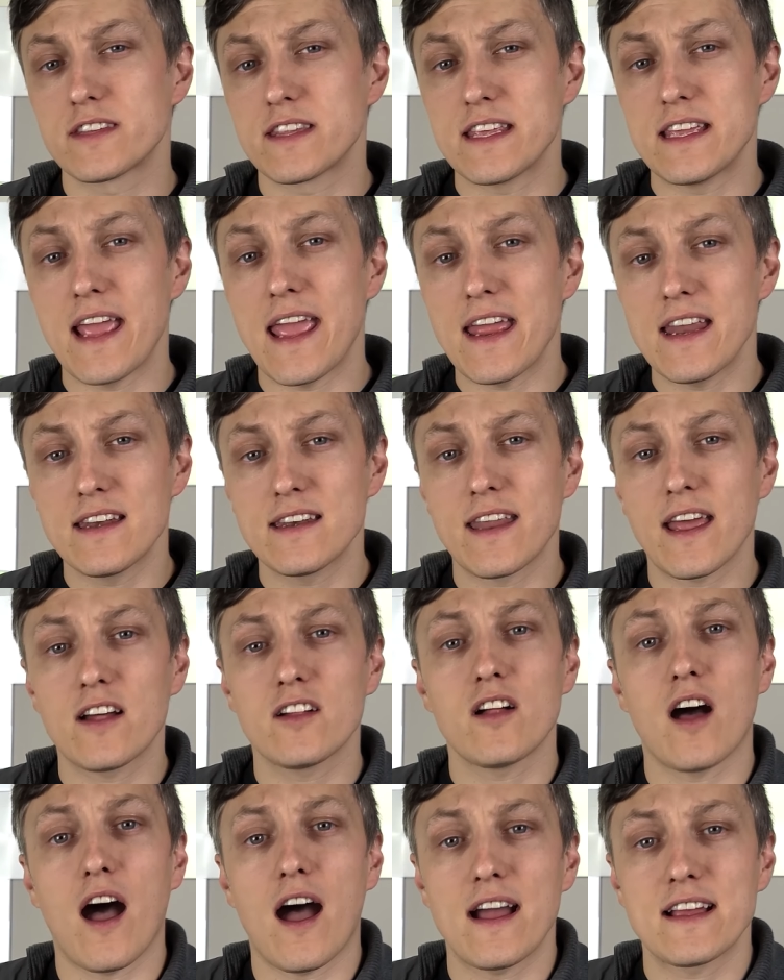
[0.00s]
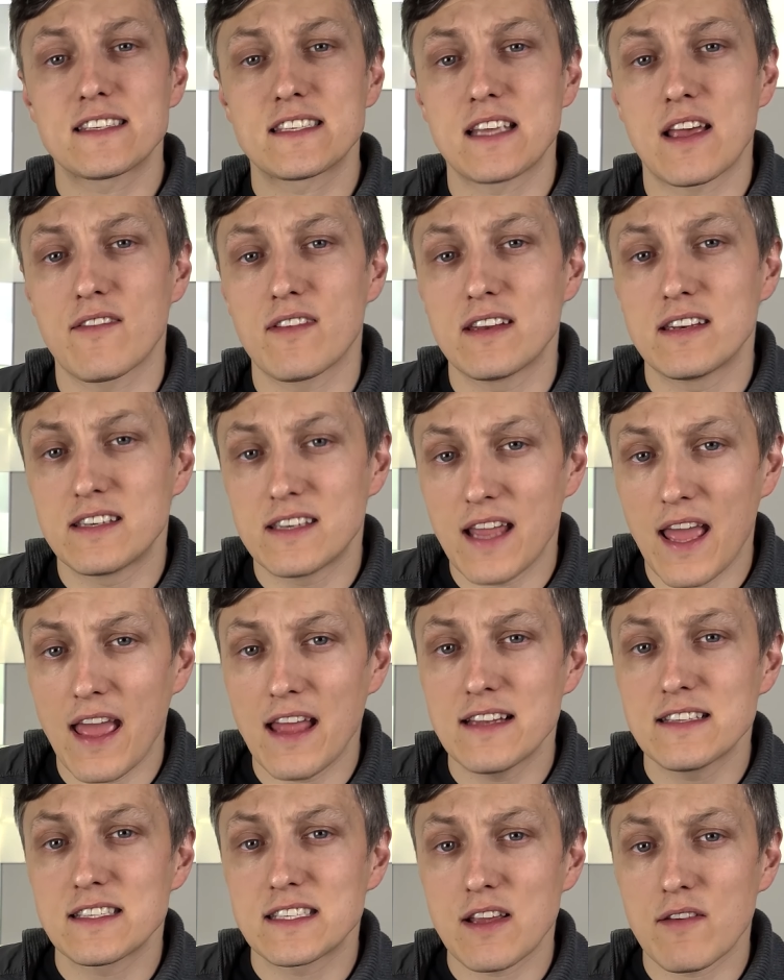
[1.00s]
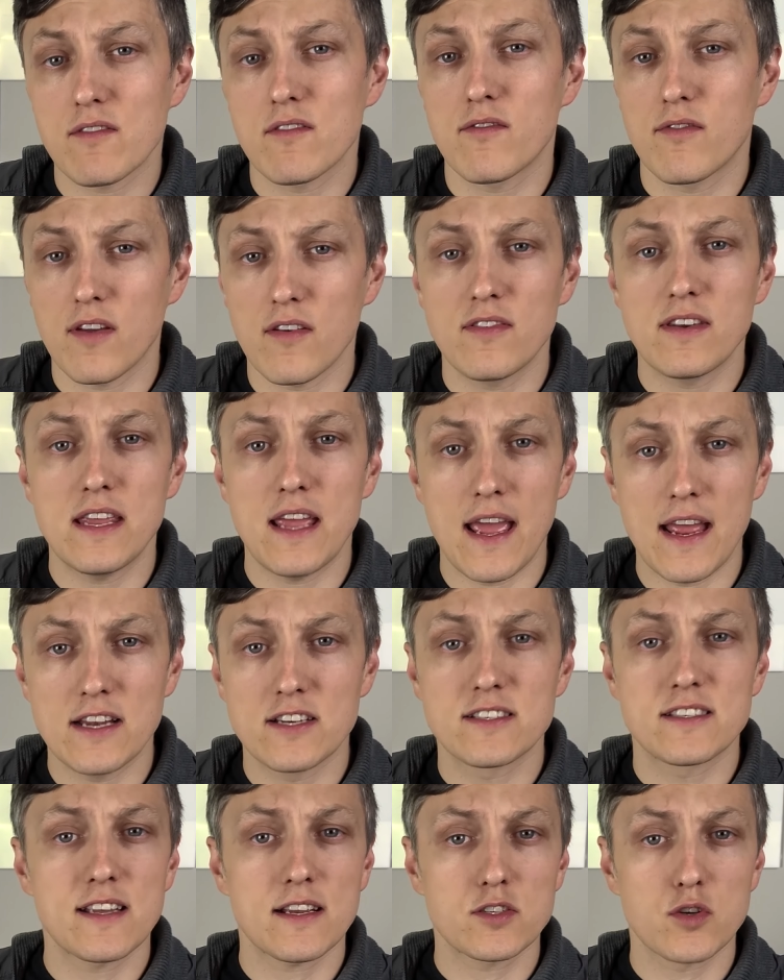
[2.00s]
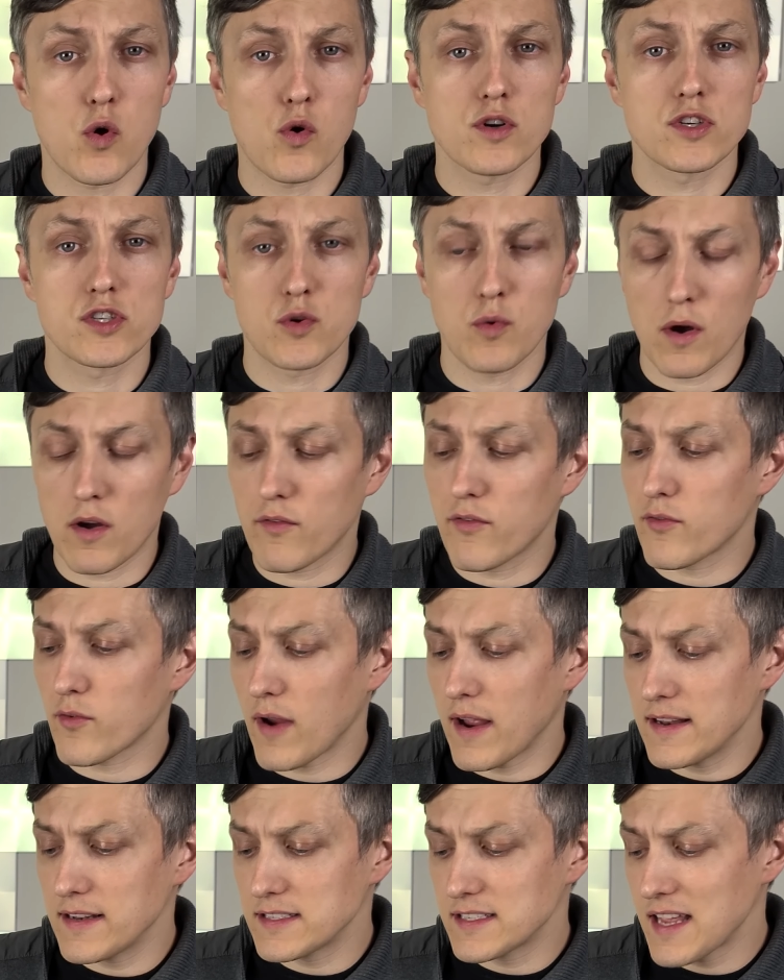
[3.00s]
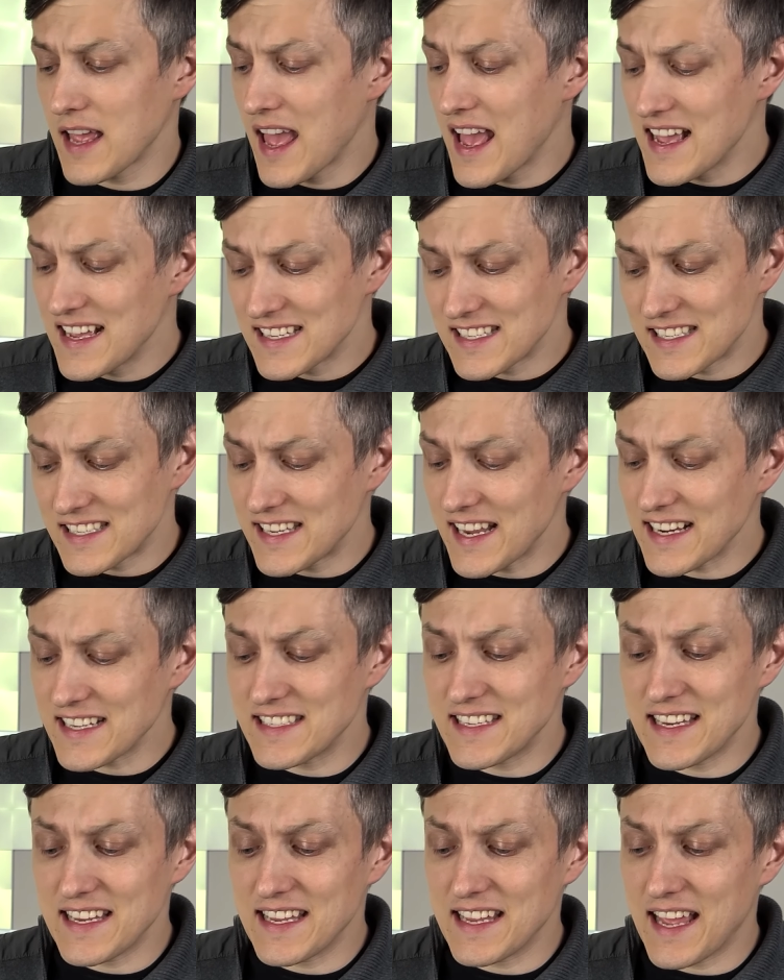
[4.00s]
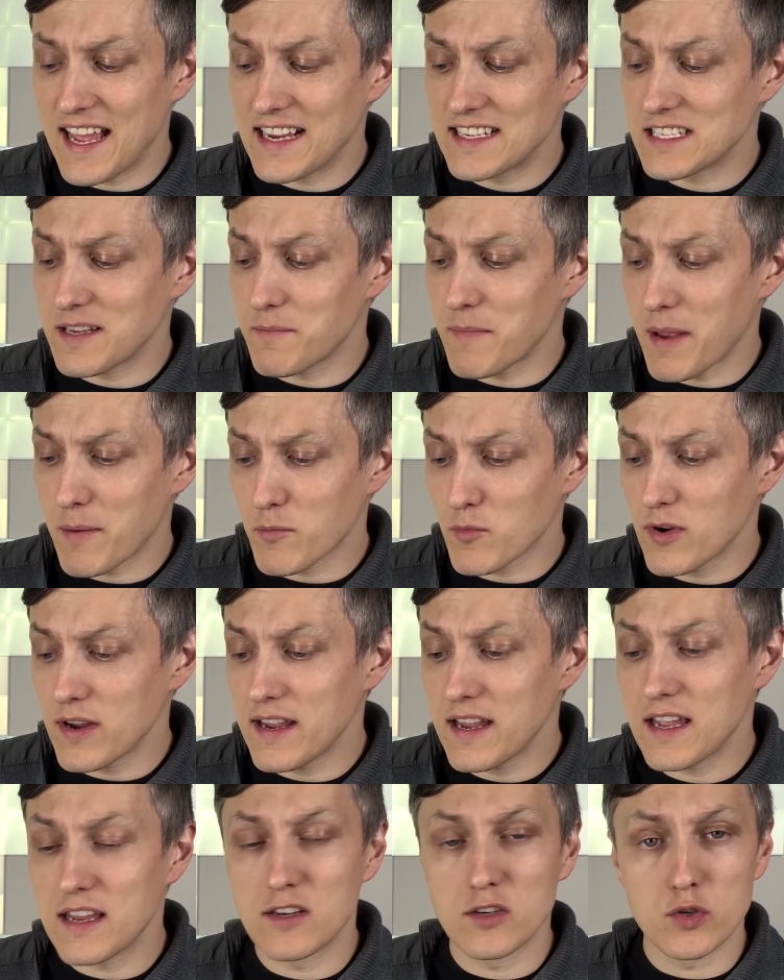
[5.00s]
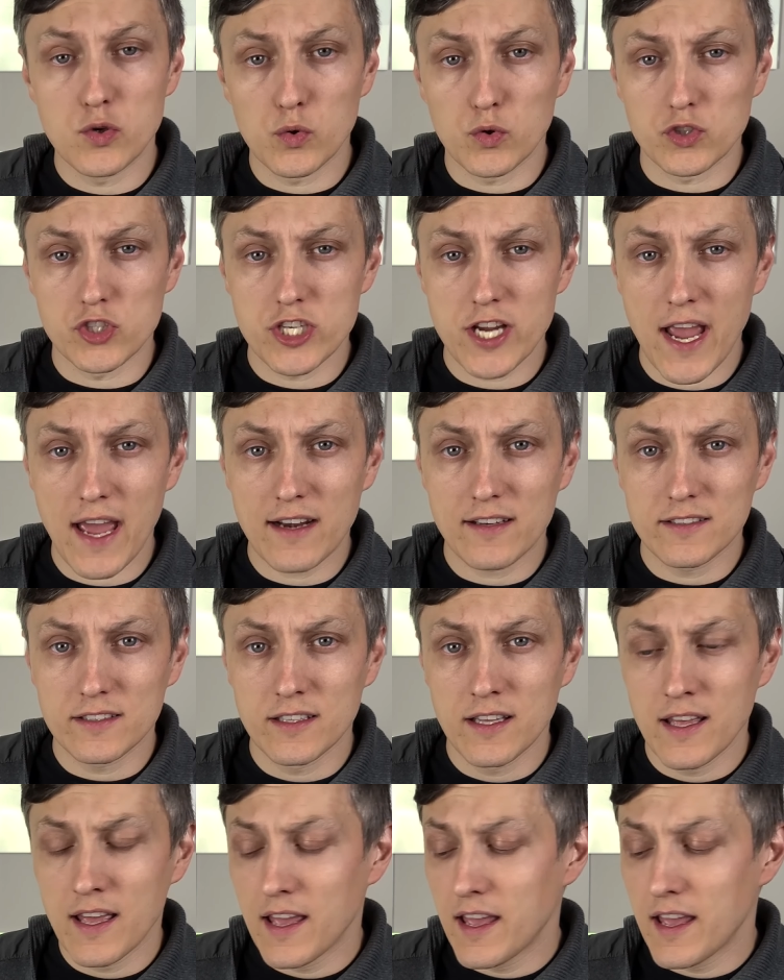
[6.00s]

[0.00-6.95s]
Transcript: the Intel i7-10750H, 6 cores, 12 threads, 16 gigs of memory in dual channel.